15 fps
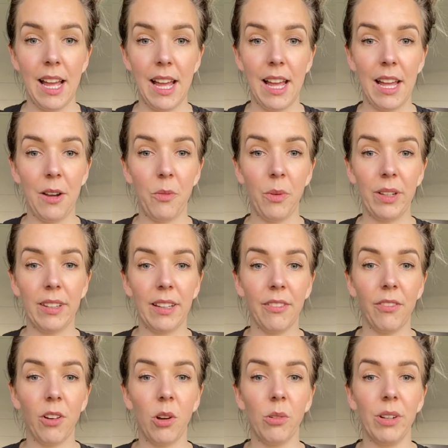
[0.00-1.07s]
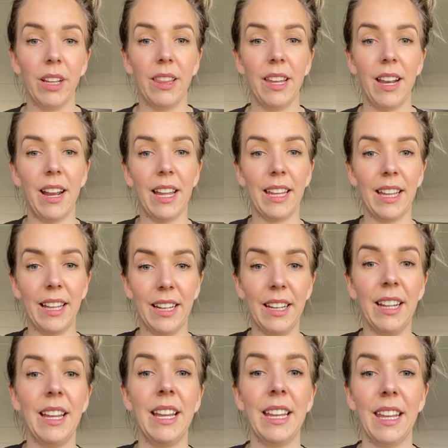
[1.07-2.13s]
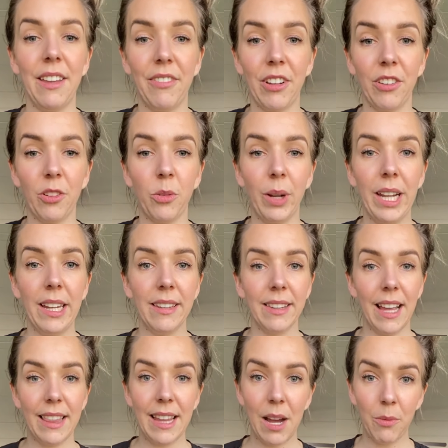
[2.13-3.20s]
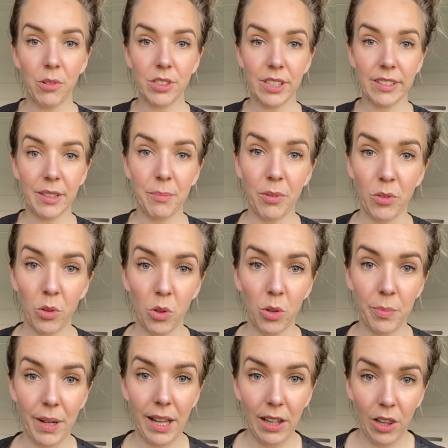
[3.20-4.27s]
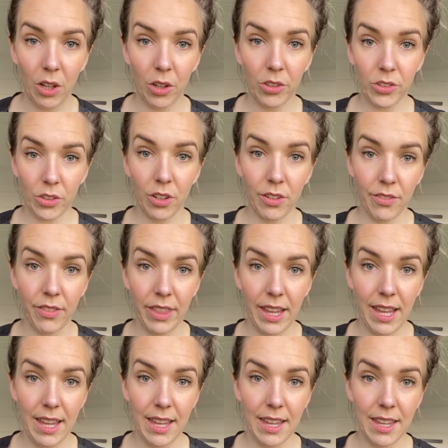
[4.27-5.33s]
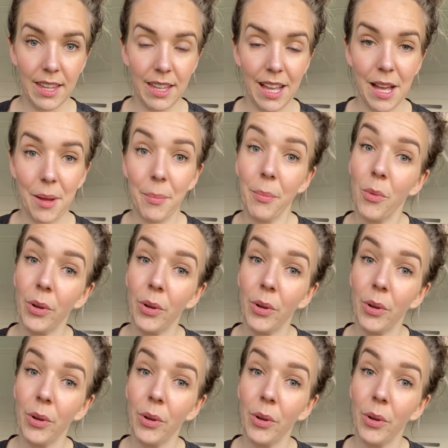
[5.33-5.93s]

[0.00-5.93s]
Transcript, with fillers: And once I've rolled it, then I can give it a squeeze and that will just absorb a lot of the um,